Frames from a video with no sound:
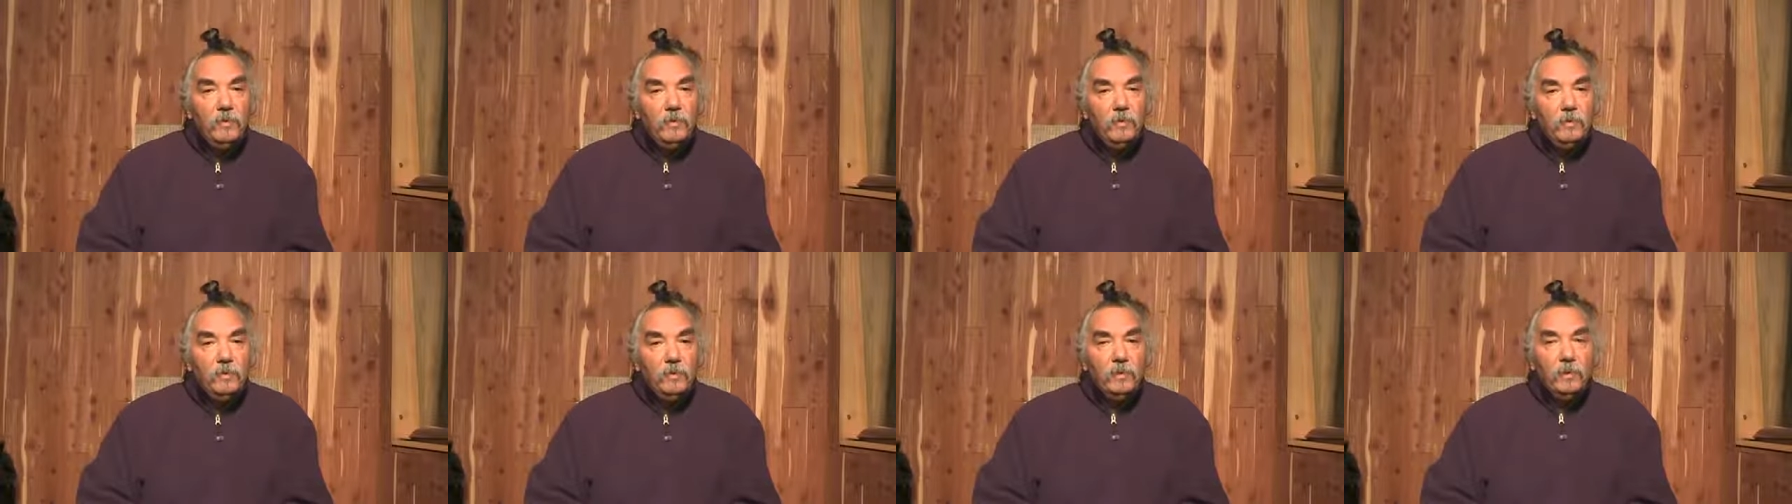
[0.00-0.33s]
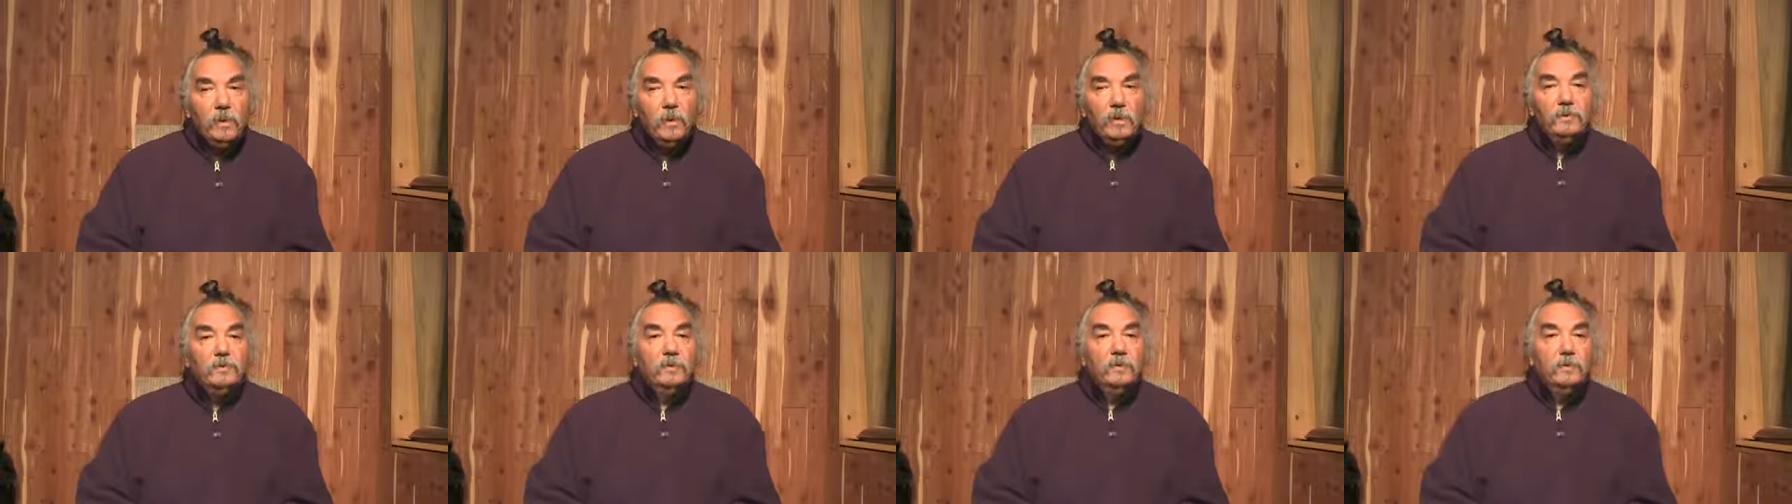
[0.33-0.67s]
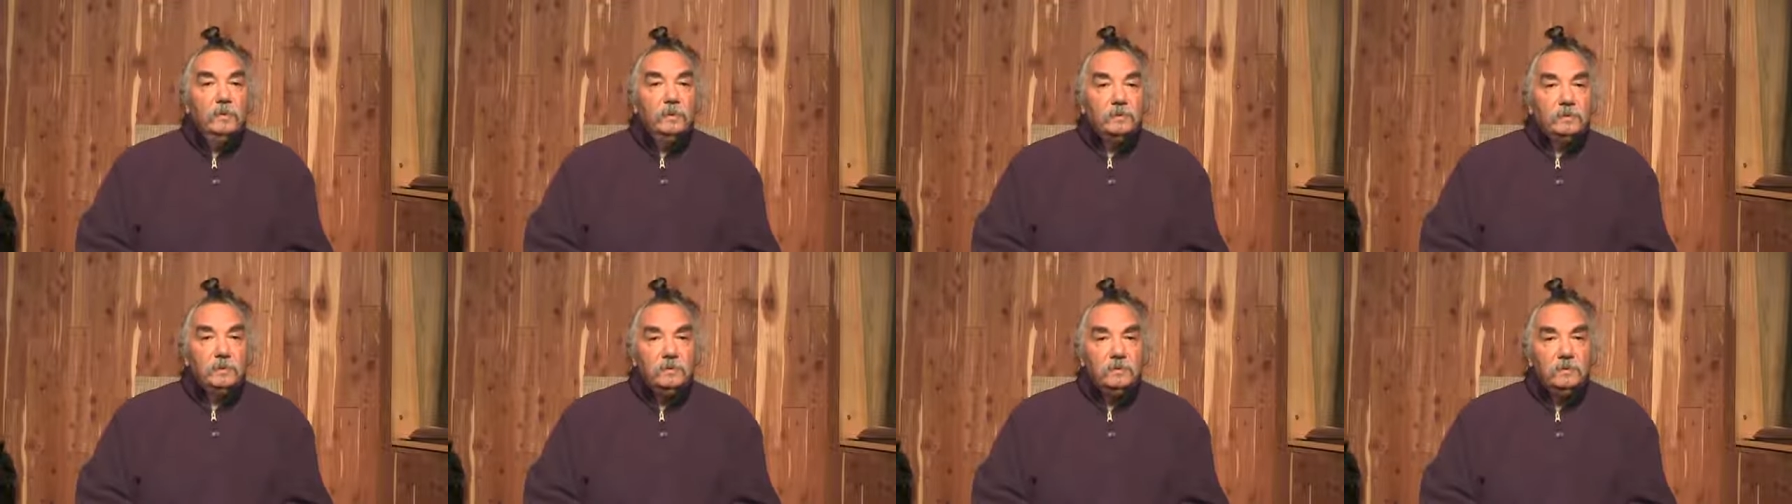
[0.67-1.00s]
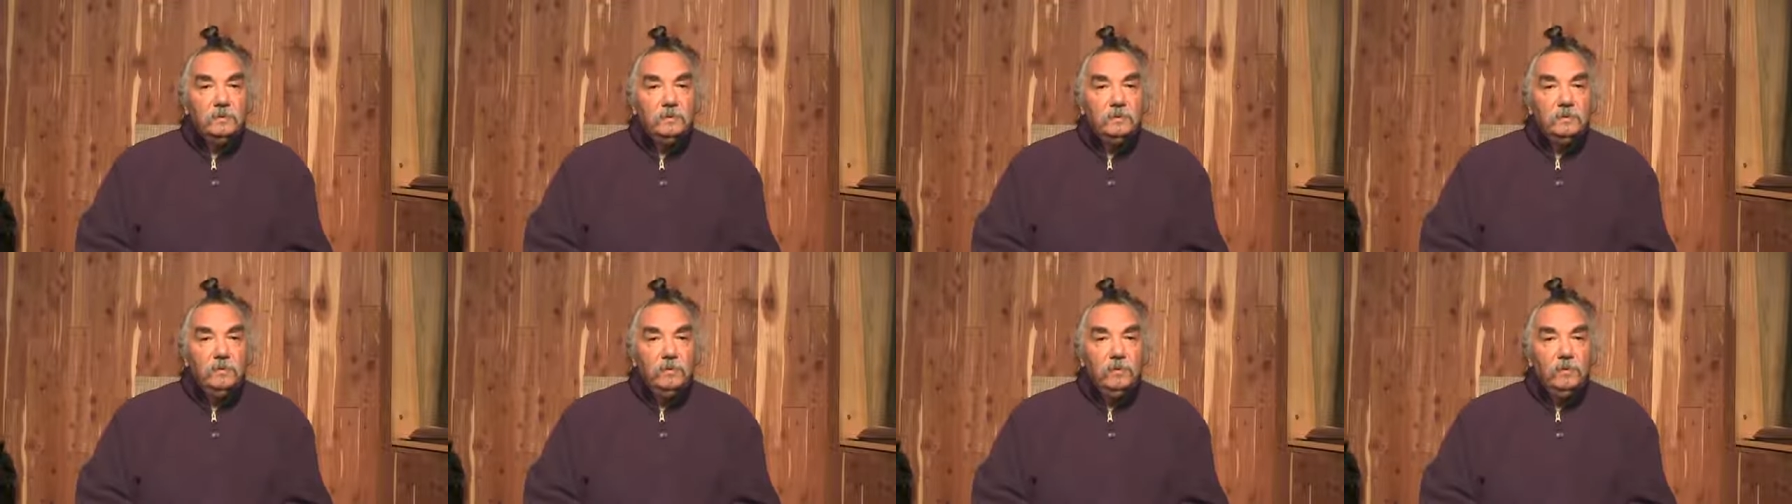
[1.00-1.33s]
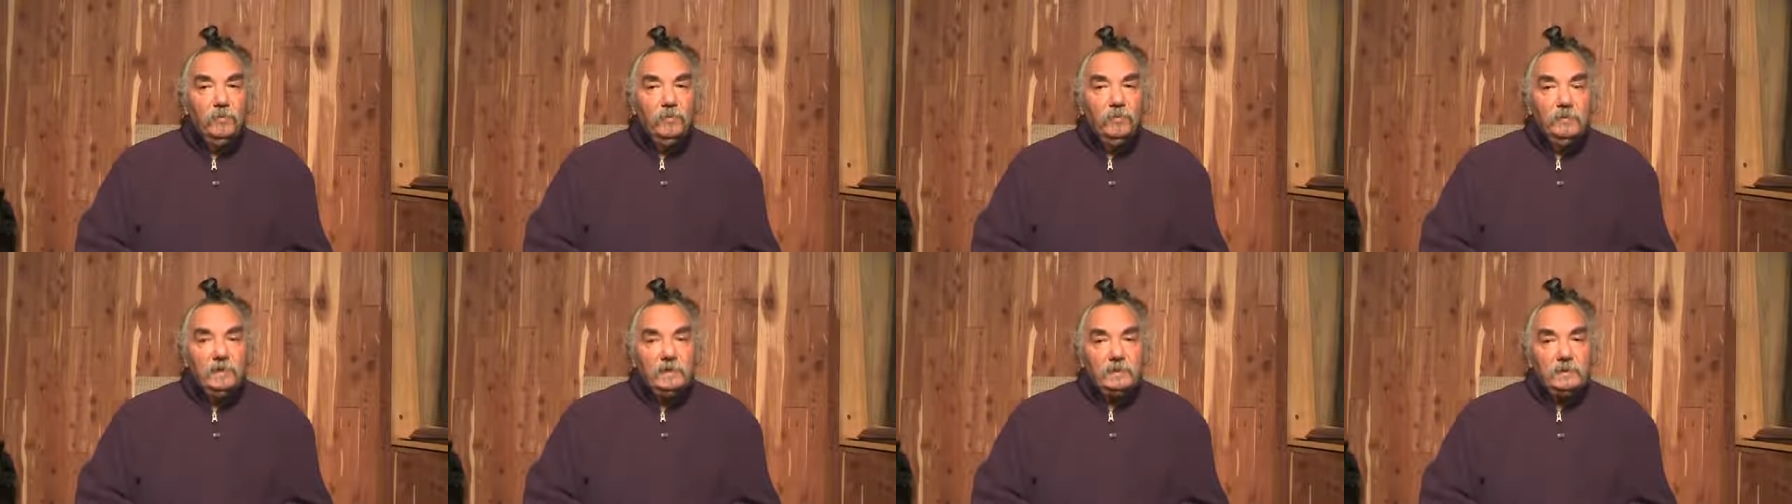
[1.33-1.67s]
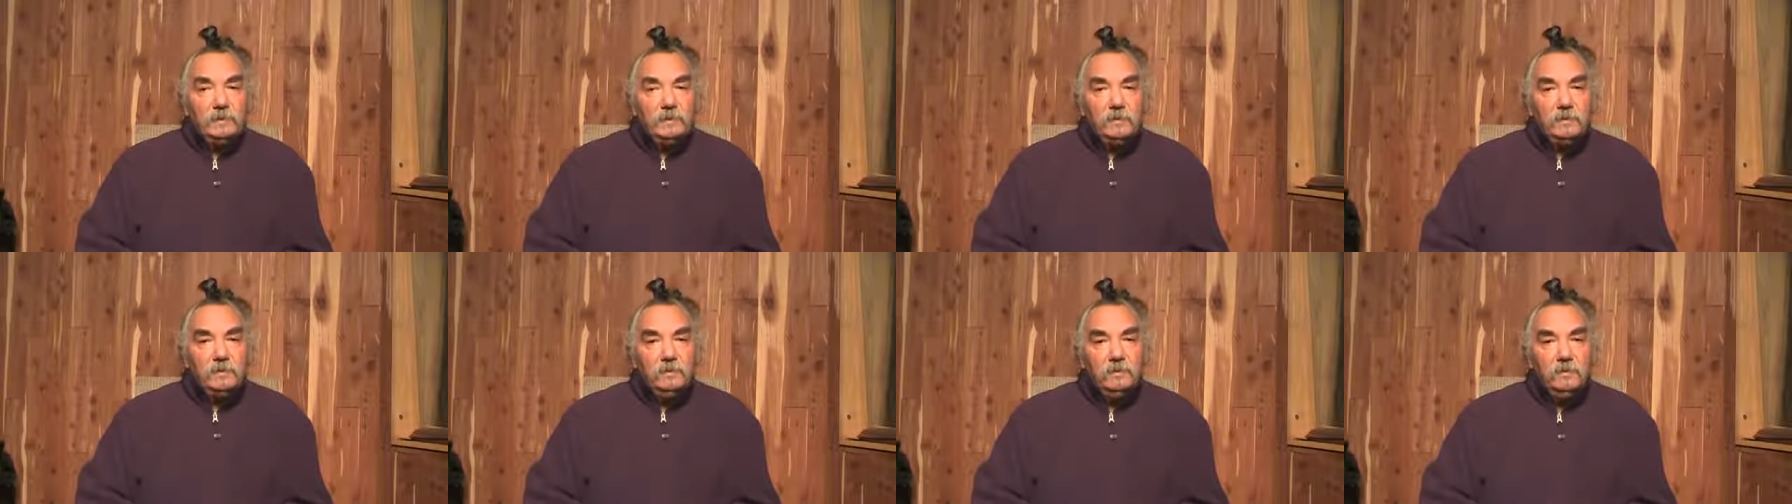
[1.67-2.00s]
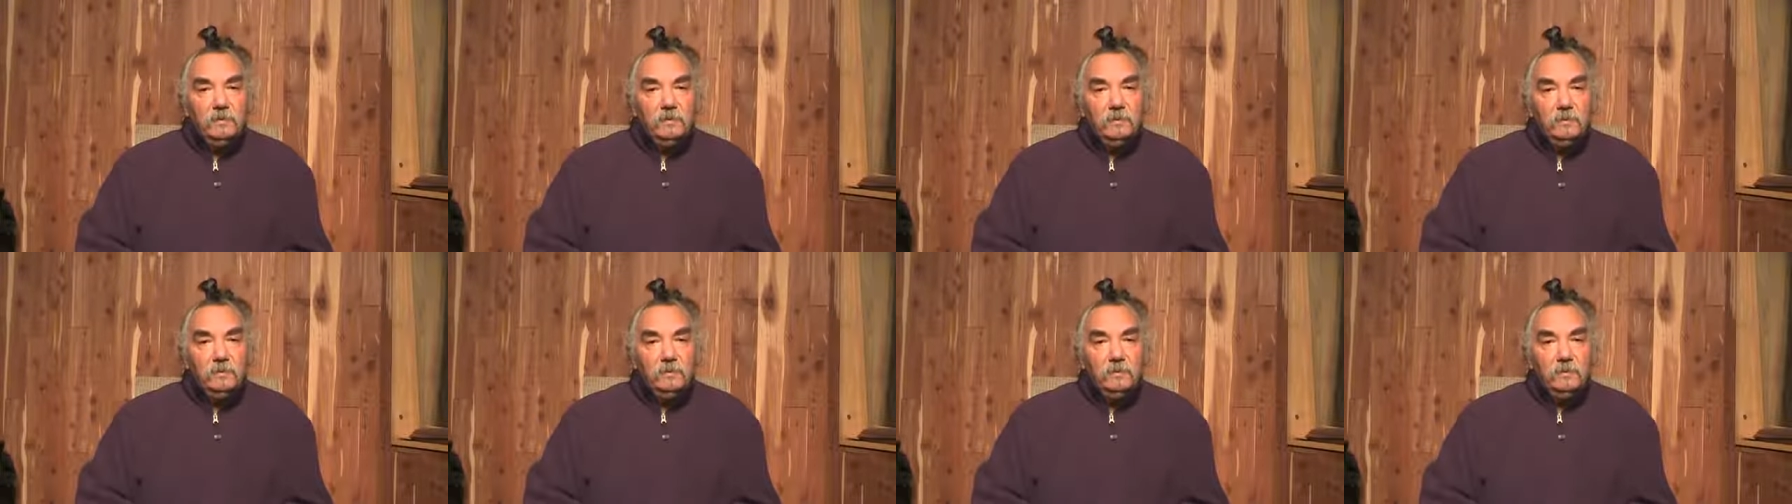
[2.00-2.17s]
No consequences, no effects